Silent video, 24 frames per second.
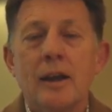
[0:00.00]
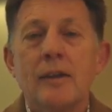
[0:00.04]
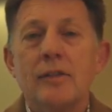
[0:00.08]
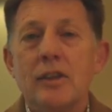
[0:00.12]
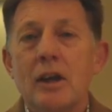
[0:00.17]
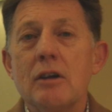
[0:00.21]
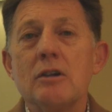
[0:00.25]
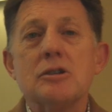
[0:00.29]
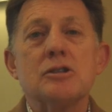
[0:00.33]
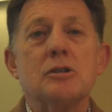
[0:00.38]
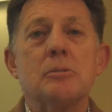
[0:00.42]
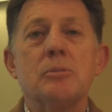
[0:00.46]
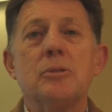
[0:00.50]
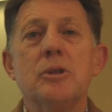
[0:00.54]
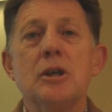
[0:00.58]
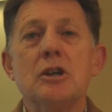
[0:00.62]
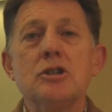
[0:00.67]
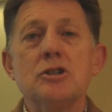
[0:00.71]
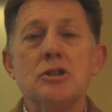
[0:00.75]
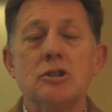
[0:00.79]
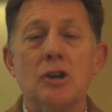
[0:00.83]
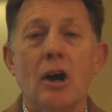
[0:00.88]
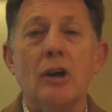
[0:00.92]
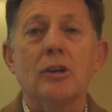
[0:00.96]
There are some
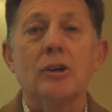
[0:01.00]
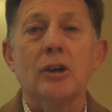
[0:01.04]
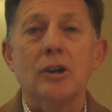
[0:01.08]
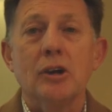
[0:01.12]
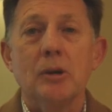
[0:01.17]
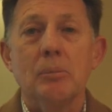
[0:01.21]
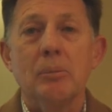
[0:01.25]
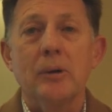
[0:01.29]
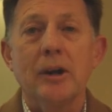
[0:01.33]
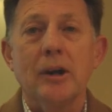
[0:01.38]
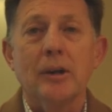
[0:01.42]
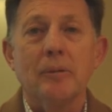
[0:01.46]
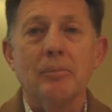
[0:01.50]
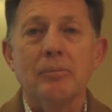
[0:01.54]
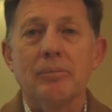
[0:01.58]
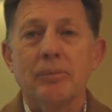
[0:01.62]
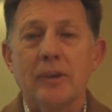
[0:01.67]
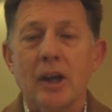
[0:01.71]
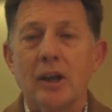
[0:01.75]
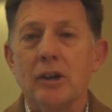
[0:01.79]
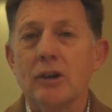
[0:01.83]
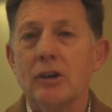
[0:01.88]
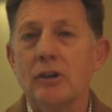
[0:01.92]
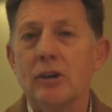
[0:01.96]
things you don't need to bring.
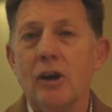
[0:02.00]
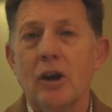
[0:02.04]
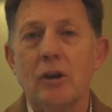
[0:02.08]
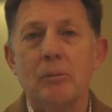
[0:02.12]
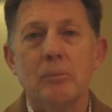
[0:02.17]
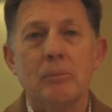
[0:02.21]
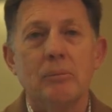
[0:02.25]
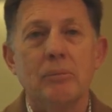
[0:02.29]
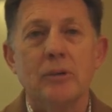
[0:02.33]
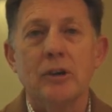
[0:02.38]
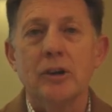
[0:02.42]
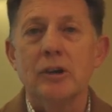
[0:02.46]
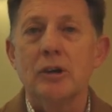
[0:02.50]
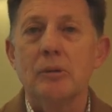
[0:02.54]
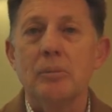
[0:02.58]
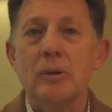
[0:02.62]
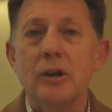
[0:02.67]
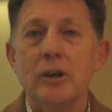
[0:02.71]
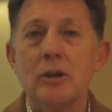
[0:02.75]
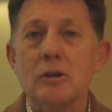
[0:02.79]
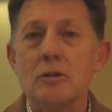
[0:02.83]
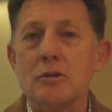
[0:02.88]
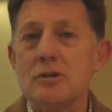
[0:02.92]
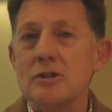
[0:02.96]
You don't need to
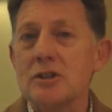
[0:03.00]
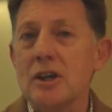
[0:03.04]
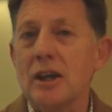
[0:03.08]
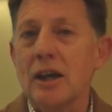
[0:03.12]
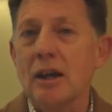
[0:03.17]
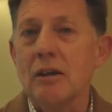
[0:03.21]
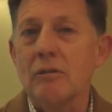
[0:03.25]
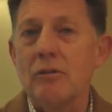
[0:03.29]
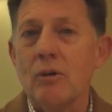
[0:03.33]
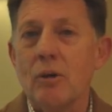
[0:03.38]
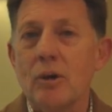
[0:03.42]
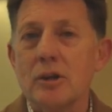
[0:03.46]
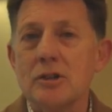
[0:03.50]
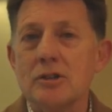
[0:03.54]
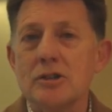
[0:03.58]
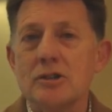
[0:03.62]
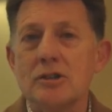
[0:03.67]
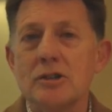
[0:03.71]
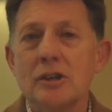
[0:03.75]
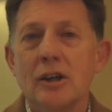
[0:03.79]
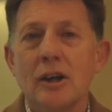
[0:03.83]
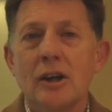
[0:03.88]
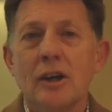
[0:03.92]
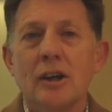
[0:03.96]
bring your singing
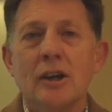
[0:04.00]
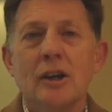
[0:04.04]
voice.